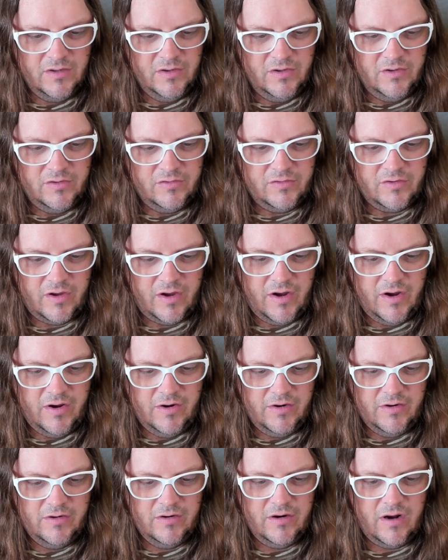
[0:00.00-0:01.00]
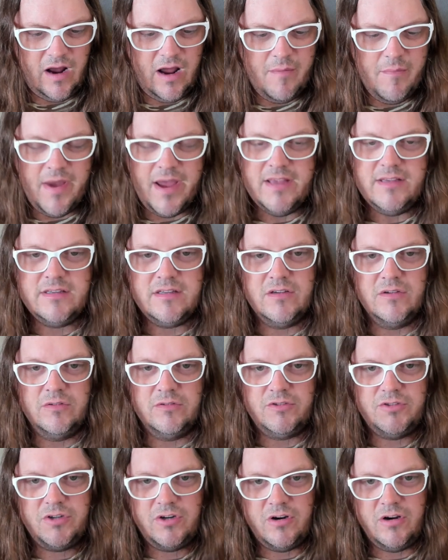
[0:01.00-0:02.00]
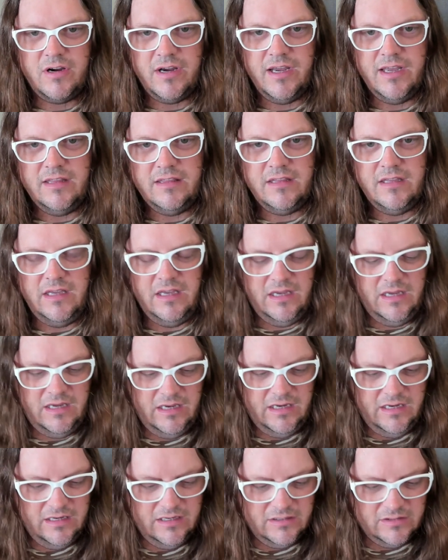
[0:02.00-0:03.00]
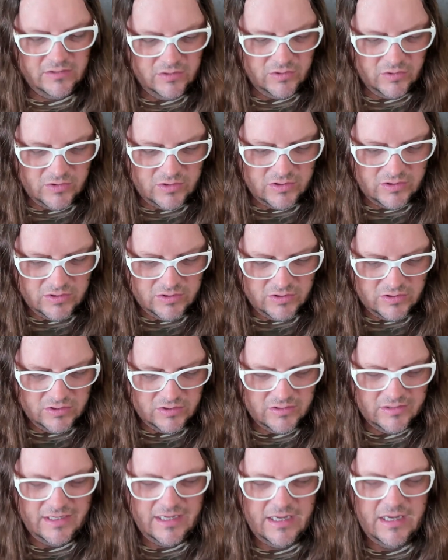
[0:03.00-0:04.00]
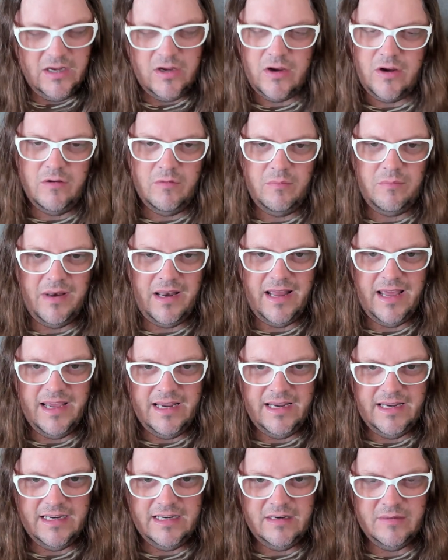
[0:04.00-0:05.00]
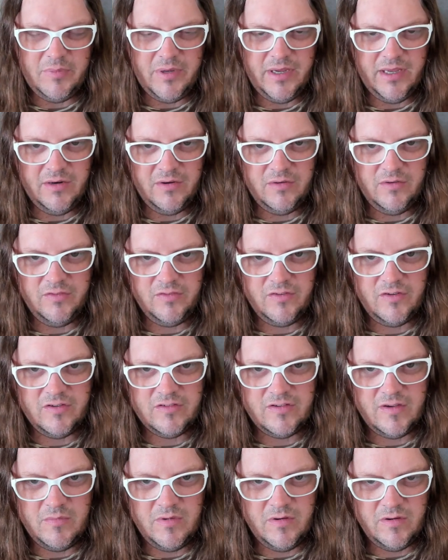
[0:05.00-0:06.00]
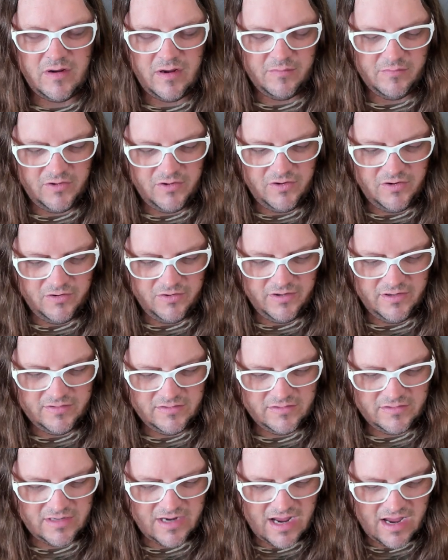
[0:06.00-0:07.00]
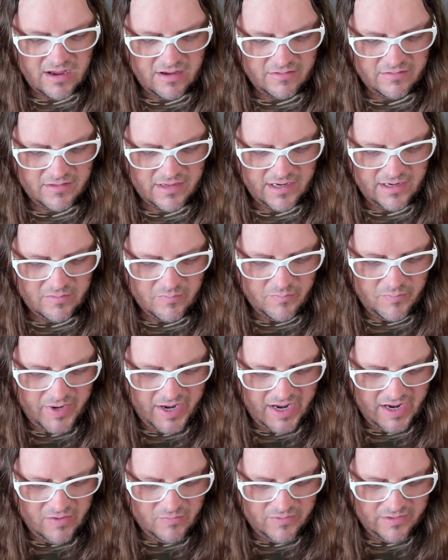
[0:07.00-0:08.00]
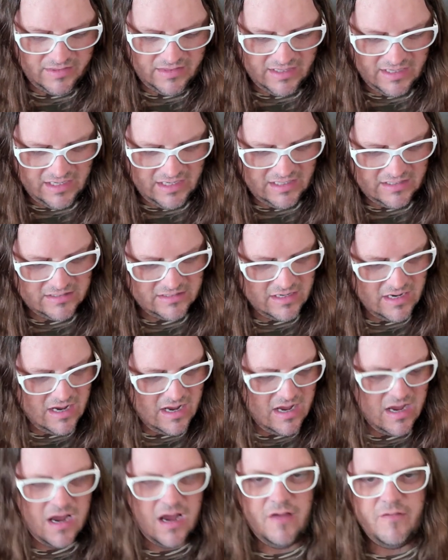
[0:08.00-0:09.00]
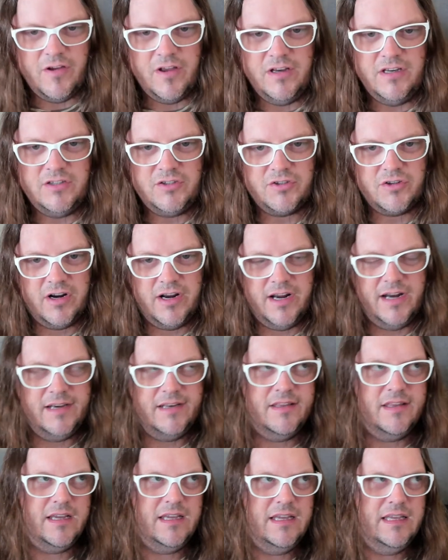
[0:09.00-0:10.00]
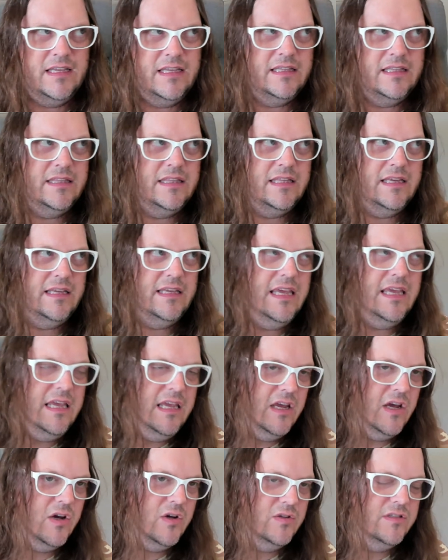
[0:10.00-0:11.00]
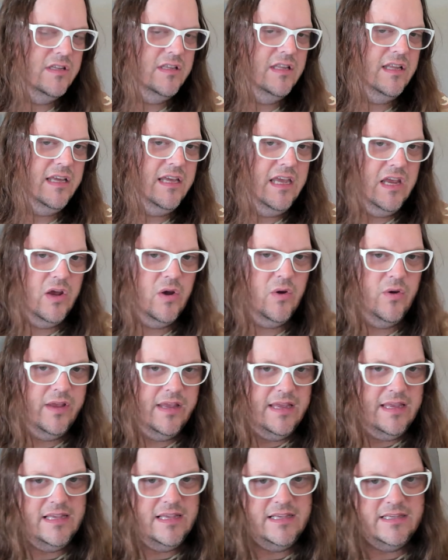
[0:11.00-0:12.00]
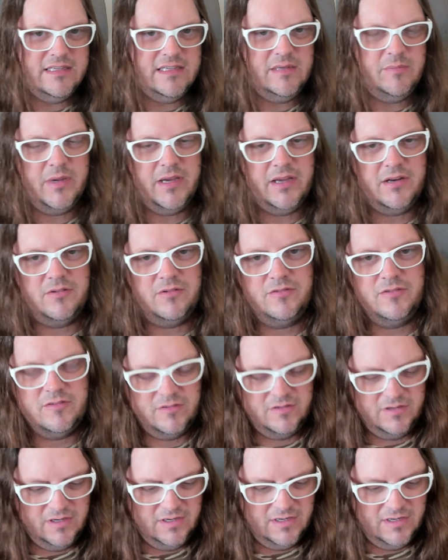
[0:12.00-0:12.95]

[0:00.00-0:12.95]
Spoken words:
So I may still try the Look Keo blade pedals, because I'm curious to how they compare with these. I've only tried the Keos and the Keo Easy pedals.